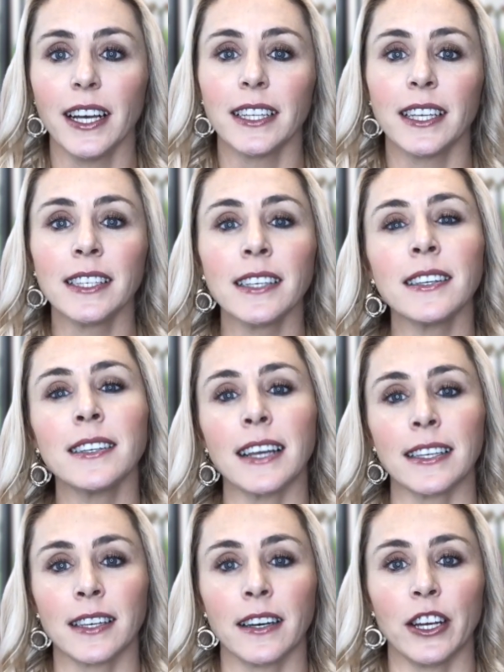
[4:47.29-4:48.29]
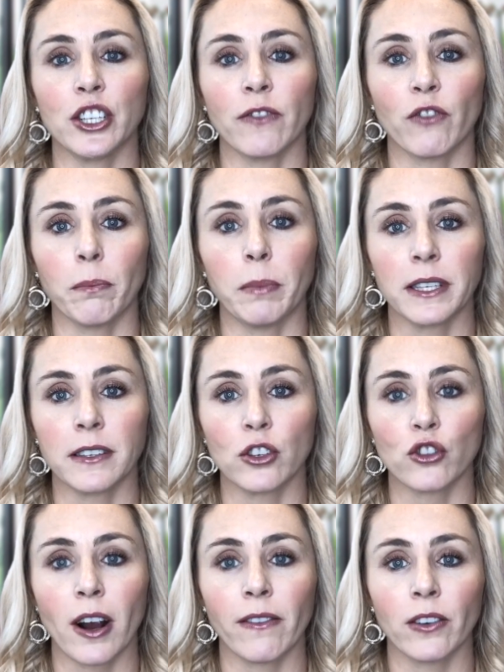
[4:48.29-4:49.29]
This is a destination for business
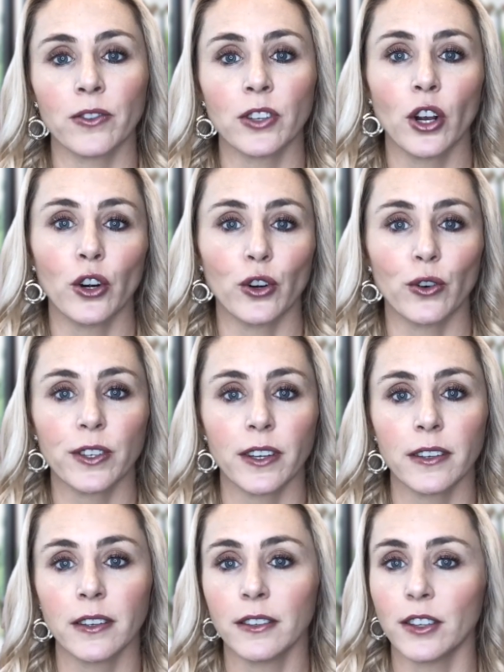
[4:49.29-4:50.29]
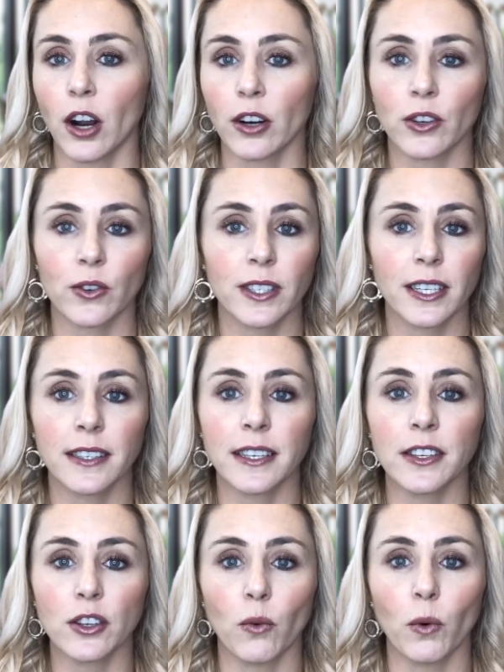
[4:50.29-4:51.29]
travelers, nurses, doctors,
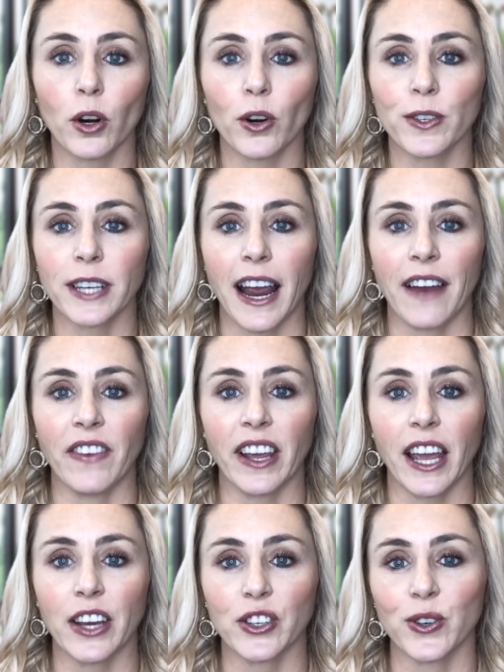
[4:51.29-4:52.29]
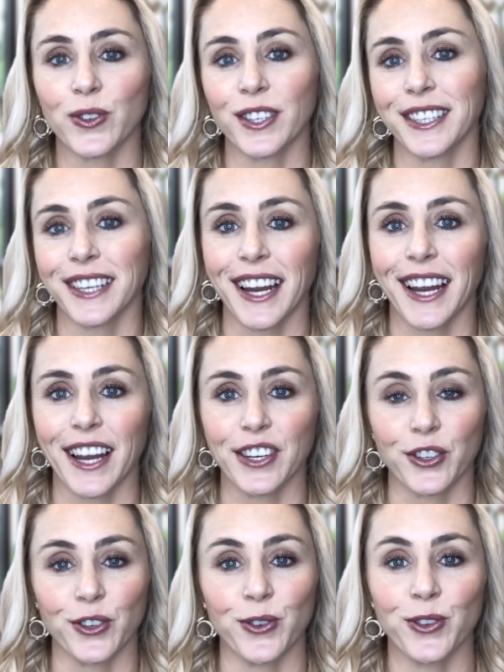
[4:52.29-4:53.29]
seasonal workers, and vacationers and
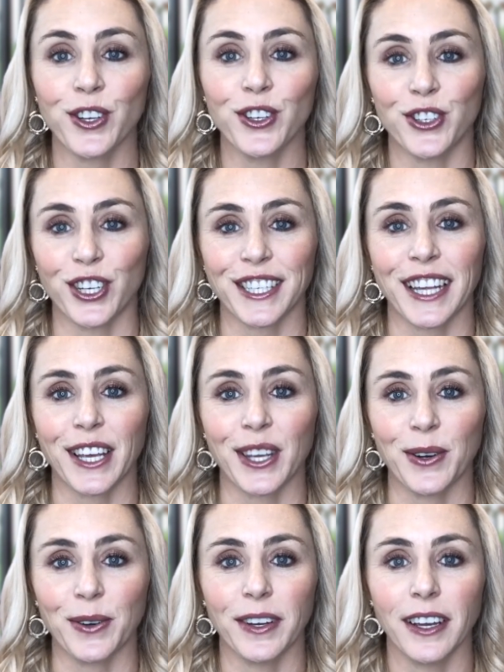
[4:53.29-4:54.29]
staycationers just like you.